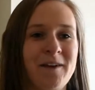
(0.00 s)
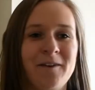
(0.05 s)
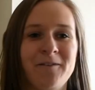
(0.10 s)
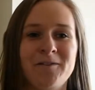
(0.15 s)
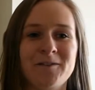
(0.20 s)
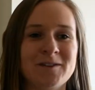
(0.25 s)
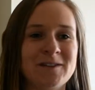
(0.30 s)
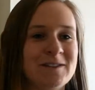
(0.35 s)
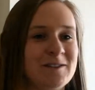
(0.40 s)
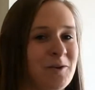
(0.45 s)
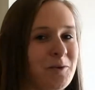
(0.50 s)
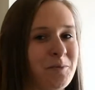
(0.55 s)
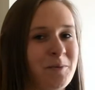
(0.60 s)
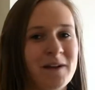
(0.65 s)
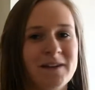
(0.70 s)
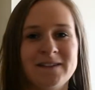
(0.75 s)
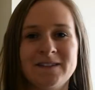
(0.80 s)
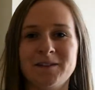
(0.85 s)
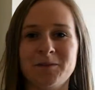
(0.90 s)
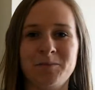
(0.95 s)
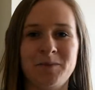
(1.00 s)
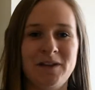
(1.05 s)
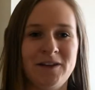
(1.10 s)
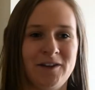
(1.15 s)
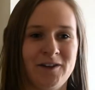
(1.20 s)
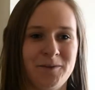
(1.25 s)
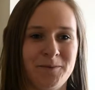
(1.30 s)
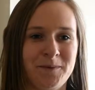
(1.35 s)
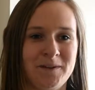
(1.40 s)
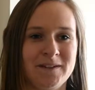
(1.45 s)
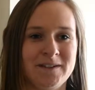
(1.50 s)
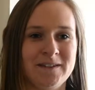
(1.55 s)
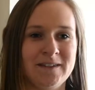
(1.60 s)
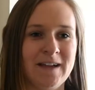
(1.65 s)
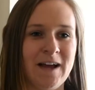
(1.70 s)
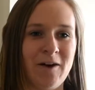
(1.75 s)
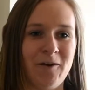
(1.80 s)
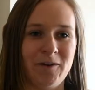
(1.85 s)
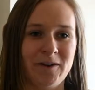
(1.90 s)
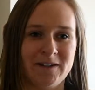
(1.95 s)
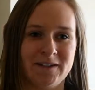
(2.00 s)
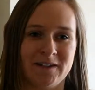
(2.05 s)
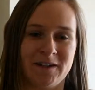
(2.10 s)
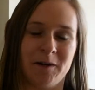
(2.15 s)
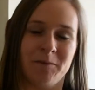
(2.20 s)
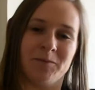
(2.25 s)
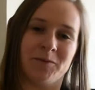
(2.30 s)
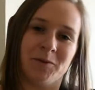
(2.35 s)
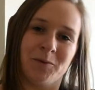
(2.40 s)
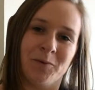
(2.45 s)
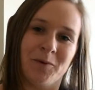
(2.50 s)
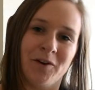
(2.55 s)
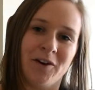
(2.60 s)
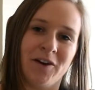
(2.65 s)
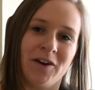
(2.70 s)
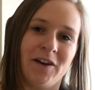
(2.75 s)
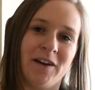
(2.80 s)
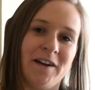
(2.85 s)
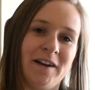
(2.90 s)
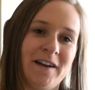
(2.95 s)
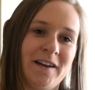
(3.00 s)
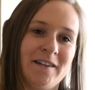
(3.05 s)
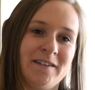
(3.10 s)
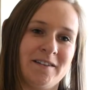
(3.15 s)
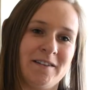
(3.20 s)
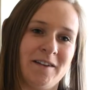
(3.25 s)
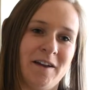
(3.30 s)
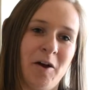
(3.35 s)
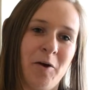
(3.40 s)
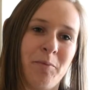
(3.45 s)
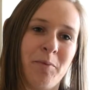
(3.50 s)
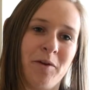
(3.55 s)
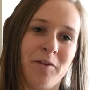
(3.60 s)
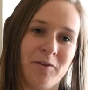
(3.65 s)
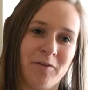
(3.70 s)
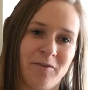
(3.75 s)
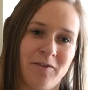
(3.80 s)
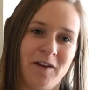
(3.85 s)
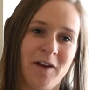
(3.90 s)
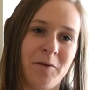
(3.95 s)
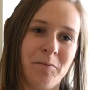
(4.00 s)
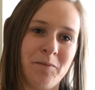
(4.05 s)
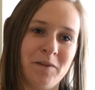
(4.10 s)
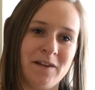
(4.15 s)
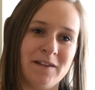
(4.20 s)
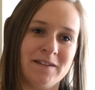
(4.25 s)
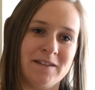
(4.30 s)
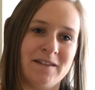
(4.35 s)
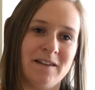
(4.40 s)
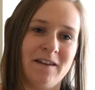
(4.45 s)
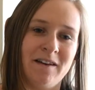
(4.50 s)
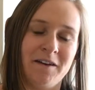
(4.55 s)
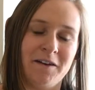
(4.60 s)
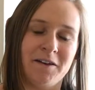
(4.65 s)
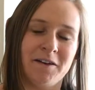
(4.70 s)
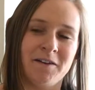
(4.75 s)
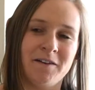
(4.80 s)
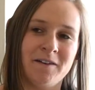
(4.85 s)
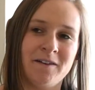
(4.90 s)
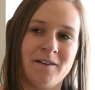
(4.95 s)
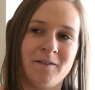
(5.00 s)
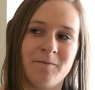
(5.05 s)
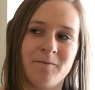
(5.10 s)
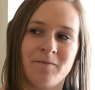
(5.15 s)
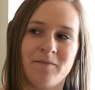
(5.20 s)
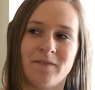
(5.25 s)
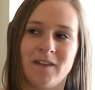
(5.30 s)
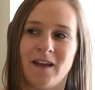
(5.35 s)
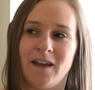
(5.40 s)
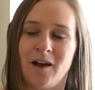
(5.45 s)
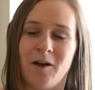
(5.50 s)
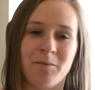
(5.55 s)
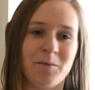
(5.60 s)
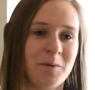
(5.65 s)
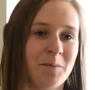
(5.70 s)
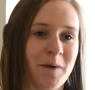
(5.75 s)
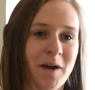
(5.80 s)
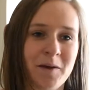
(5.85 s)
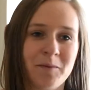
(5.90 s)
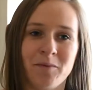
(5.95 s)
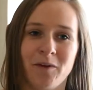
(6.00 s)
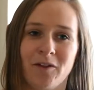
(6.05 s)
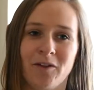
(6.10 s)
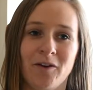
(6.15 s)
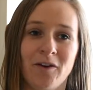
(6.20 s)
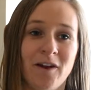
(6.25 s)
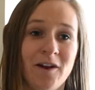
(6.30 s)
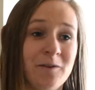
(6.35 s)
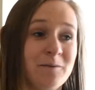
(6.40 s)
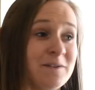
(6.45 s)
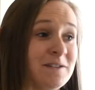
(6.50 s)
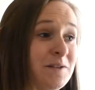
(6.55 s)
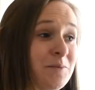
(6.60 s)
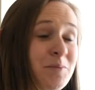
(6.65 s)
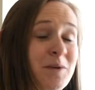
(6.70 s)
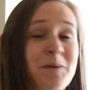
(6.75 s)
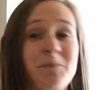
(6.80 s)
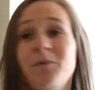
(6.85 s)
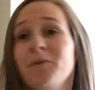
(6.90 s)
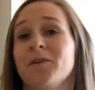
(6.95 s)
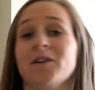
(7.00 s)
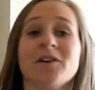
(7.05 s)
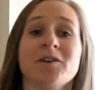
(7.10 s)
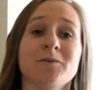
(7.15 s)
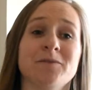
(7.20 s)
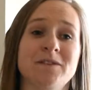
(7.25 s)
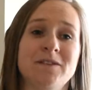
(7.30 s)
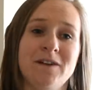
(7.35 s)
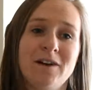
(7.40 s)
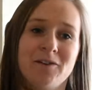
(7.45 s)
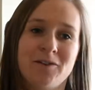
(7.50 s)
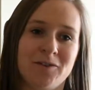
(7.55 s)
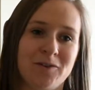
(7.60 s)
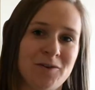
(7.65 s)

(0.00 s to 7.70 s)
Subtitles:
I feel so blessed to be here because now I get to come to work and I get to help other families like they helped my brother. And it was the people here. It was Dr.